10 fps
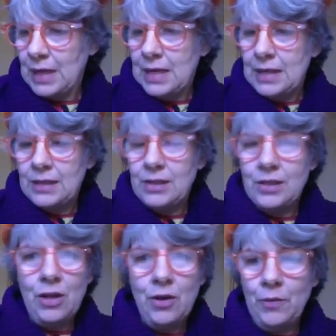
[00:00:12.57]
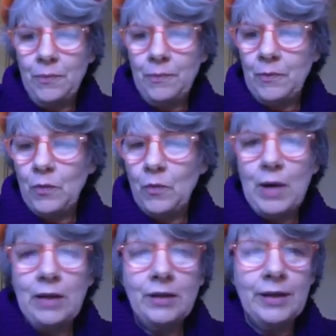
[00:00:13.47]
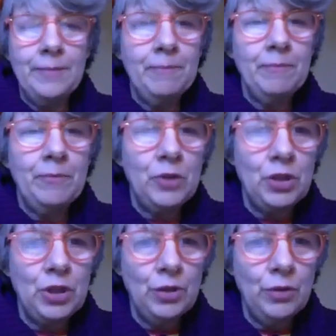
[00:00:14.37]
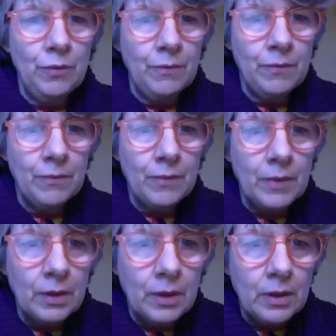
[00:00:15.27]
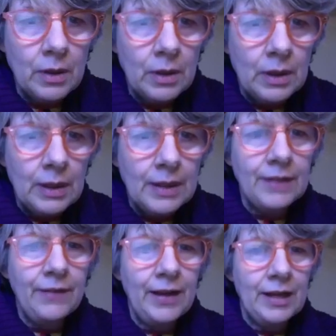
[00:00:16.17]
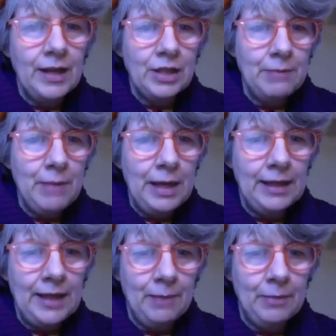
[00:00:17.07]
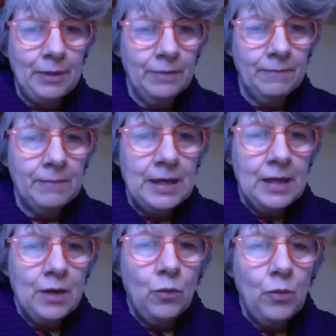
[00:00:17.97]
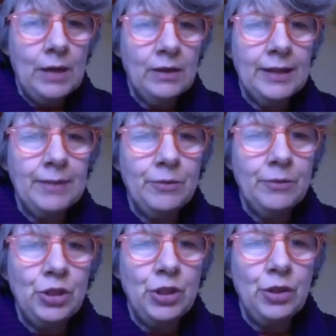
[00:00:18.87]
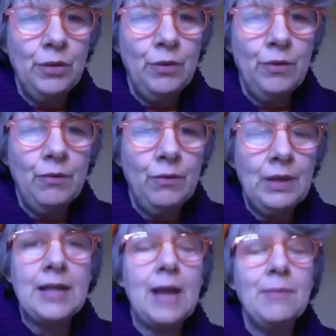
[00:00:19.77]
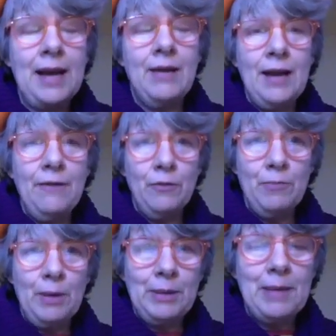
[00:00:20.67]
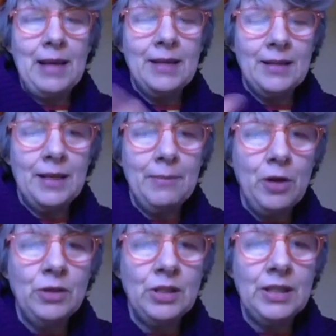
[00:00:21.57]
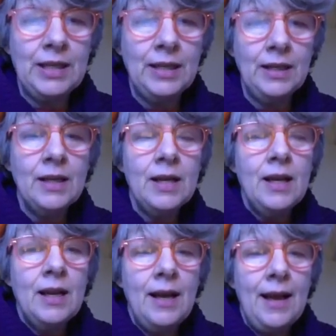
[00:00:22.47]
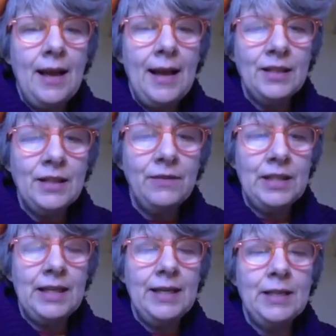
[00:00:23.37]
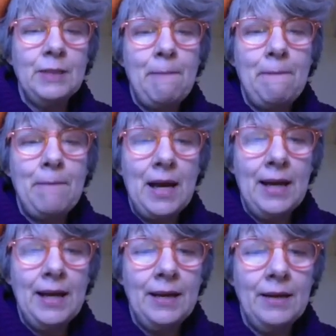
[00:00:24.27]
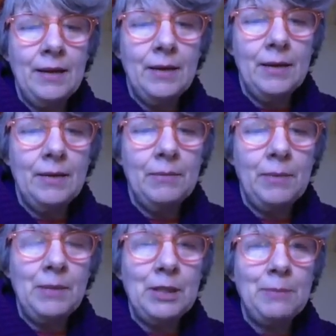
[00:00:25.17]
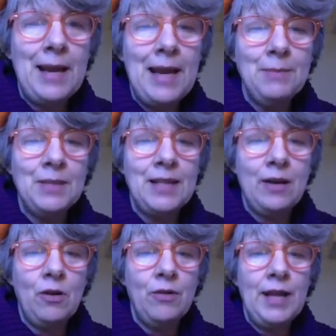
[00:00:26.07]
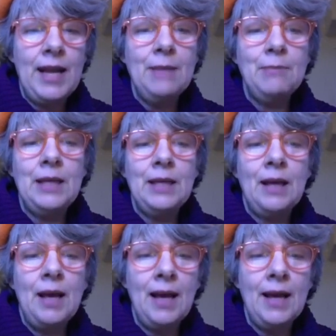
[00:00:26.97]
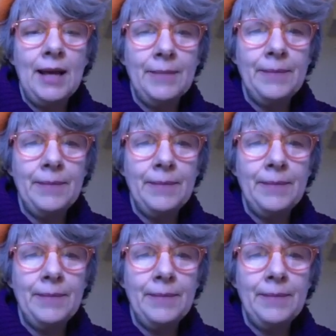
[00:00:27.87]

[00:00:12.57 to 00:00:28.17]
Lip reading: So welcome to, let's see if I can actually make it happen. Welcome to, I'm Caroline from Bubbly Maths, and I'm hosting activities published by AIMSEC on the Aiming High